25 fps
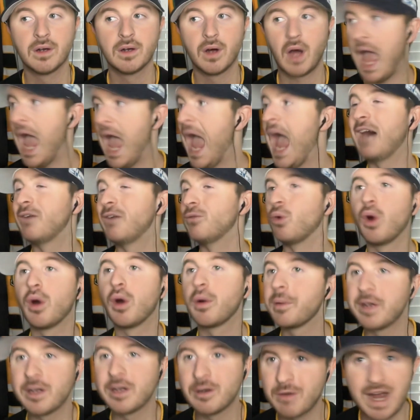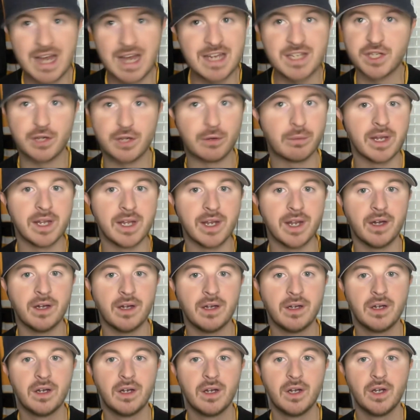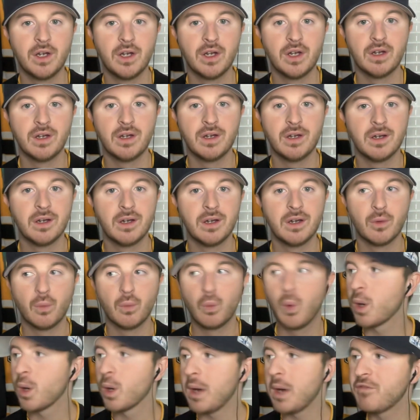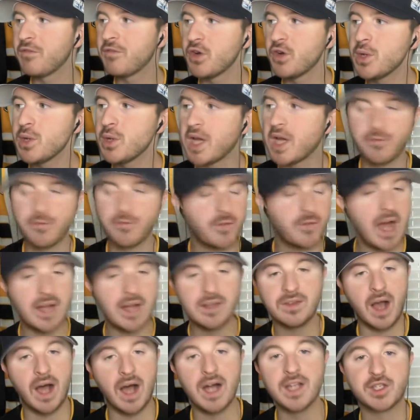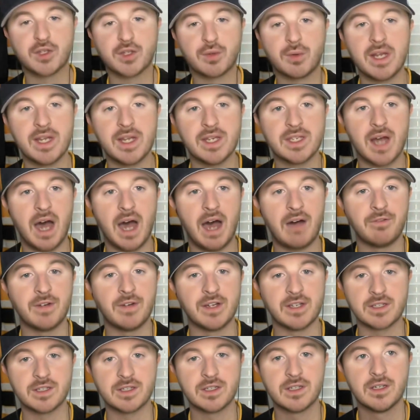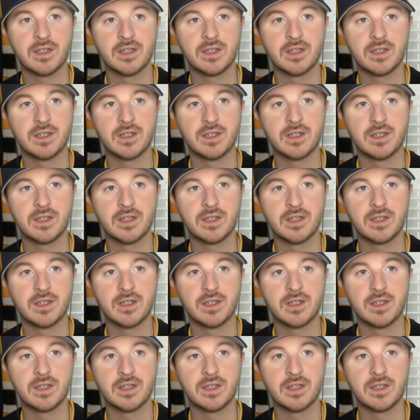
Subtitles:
at Warrior Ice Arena, wherever you can find Don Sweeney's office.